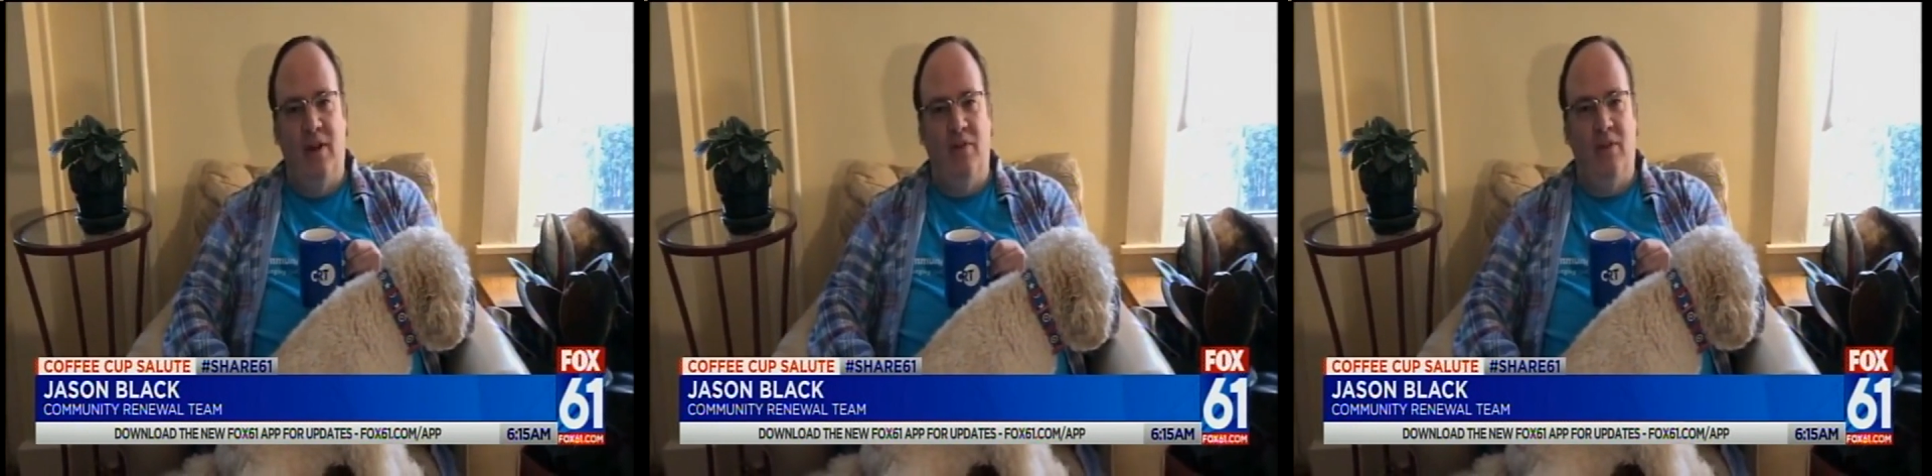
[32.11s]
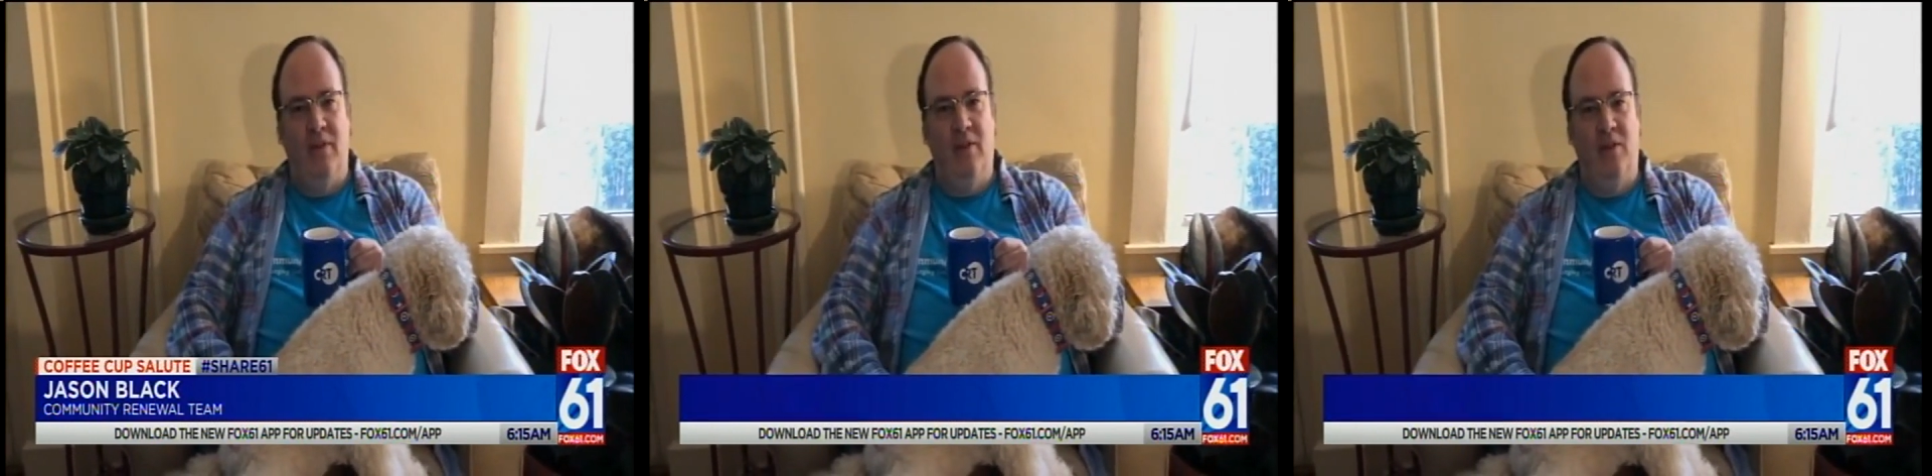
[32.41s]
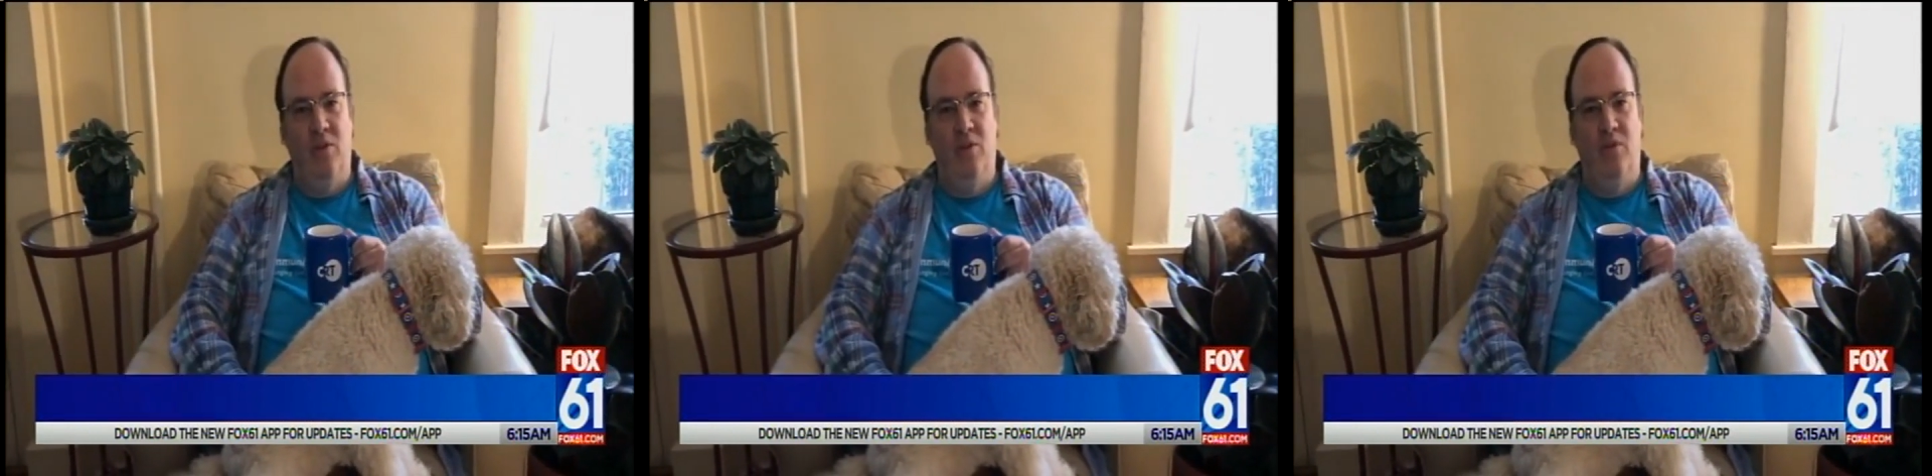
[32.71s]
everything that
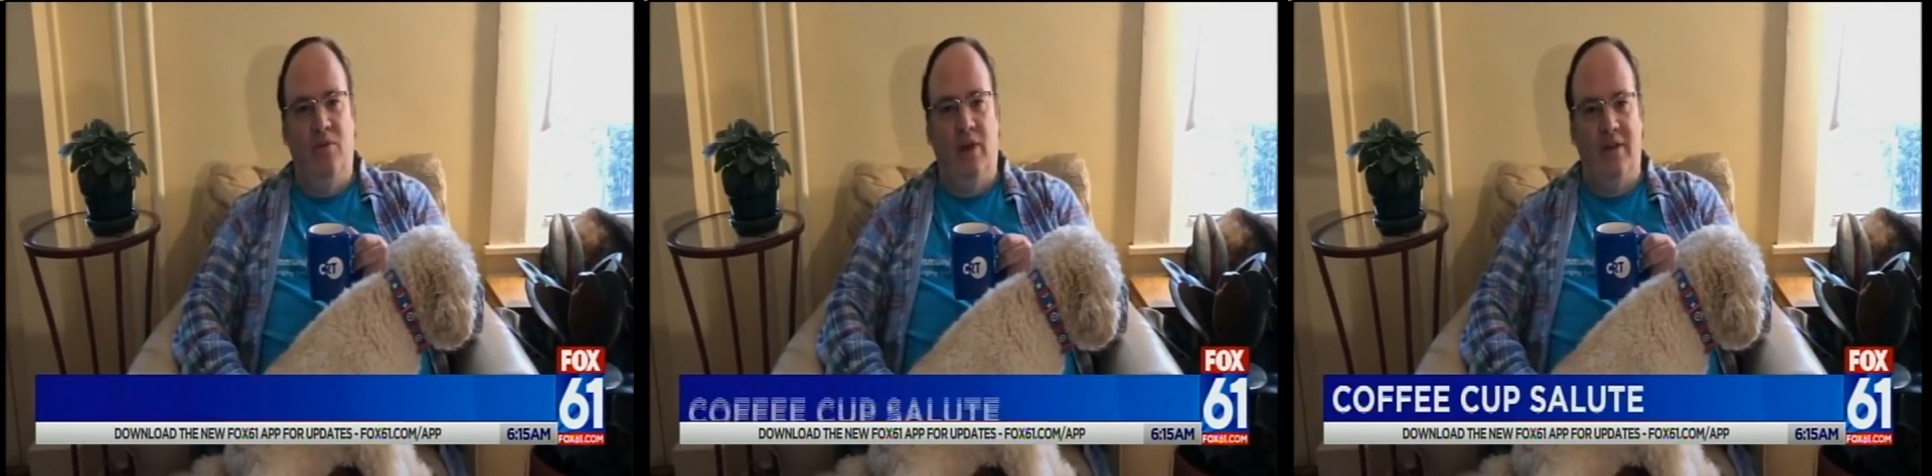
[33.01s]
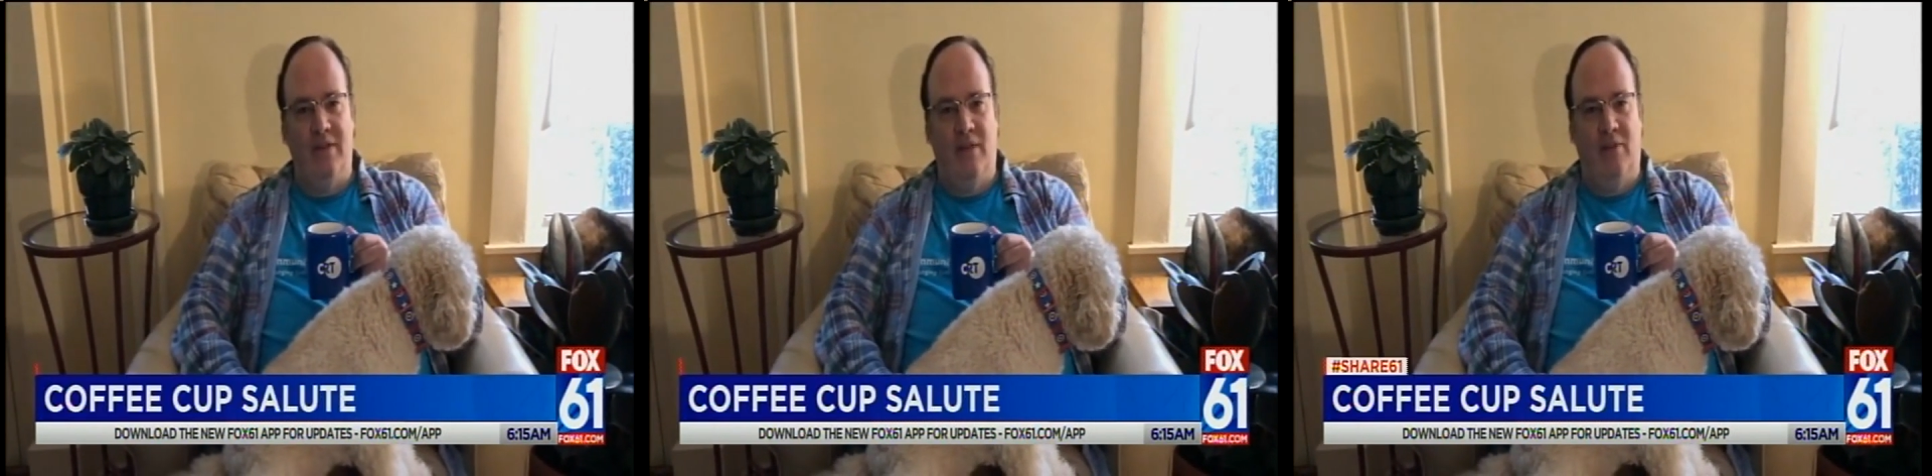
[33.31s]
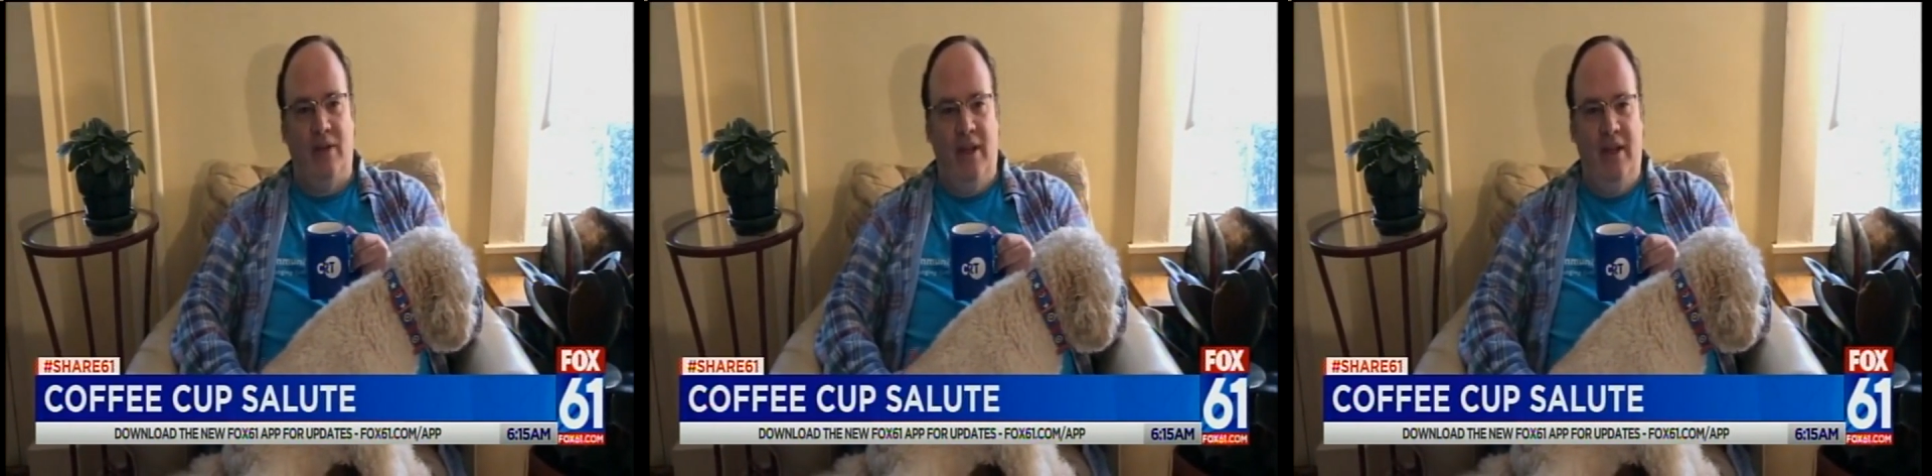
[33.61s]
you do for us
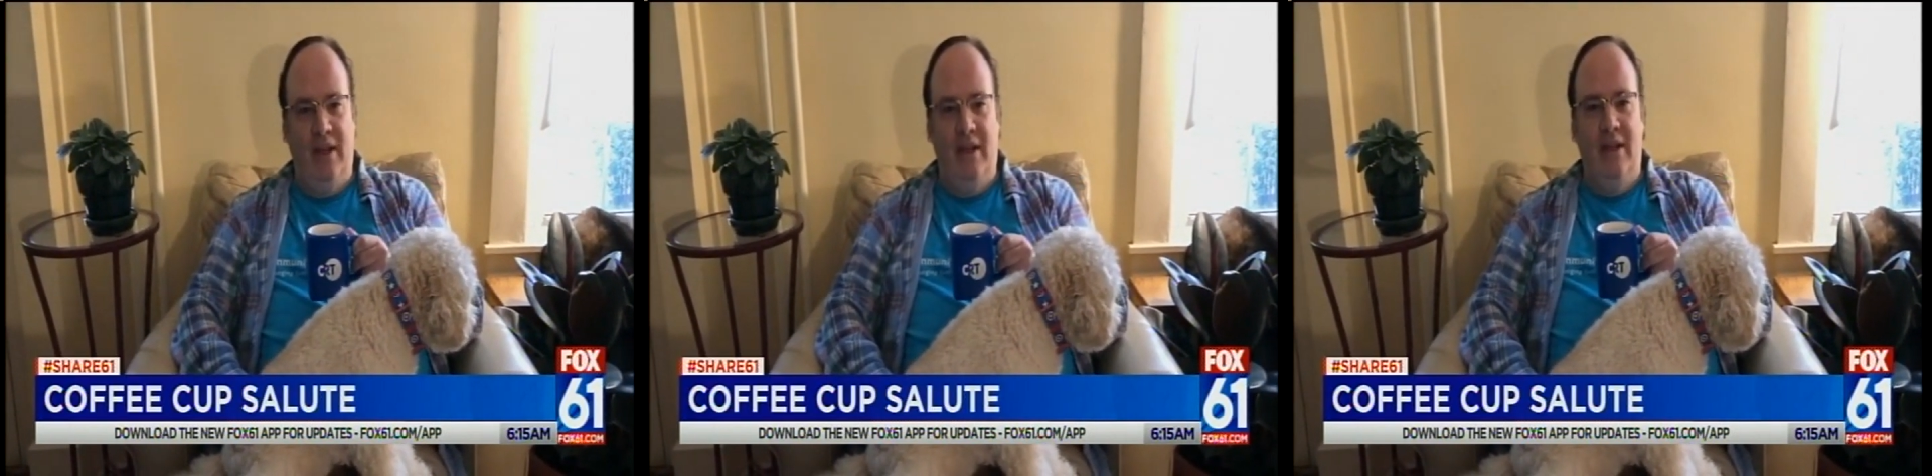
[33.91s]
every day